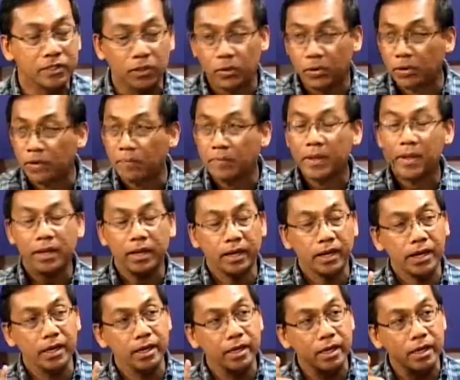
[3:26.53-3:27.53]
So
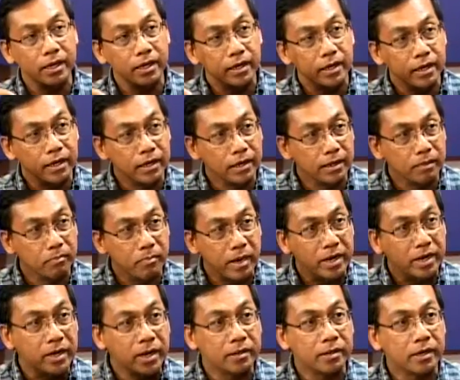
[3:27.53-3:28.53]
in
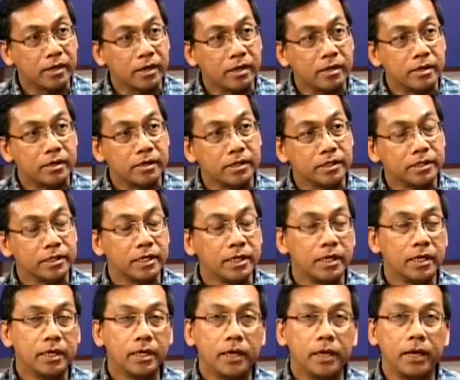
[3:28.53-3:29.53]
many other countries,
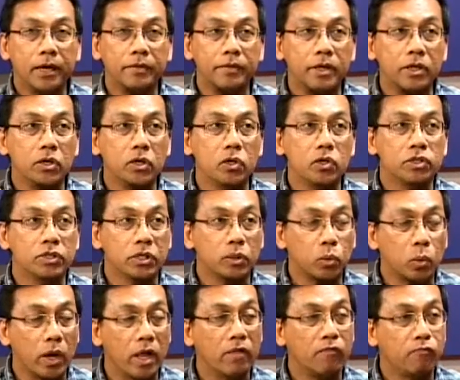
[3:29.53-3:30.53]
they use a
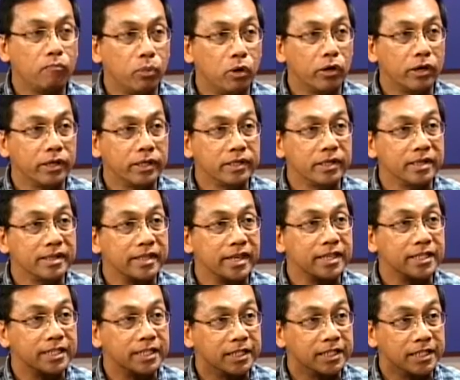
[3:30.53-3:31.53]
12-point
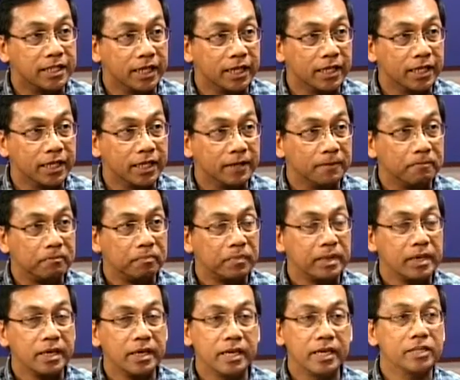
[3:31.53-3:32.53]
intensity scale.
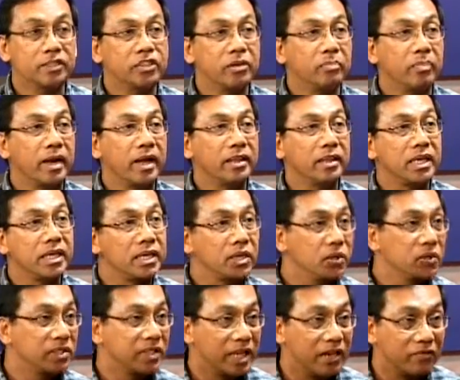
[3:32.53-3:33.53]
In Japan, they
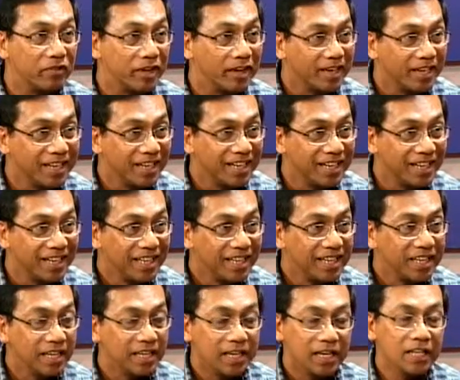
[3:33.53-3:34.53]
use 7.
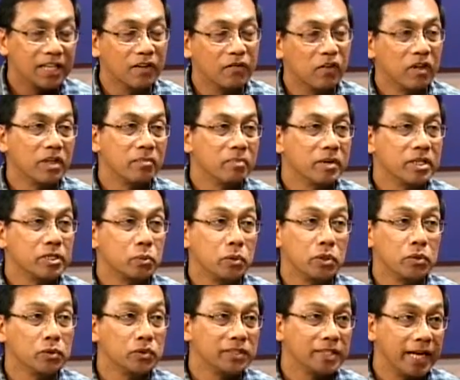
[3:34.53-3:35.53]
In the Philippines,
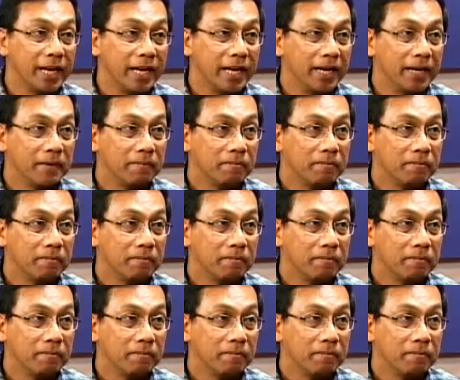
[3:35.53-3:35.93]
we use 10.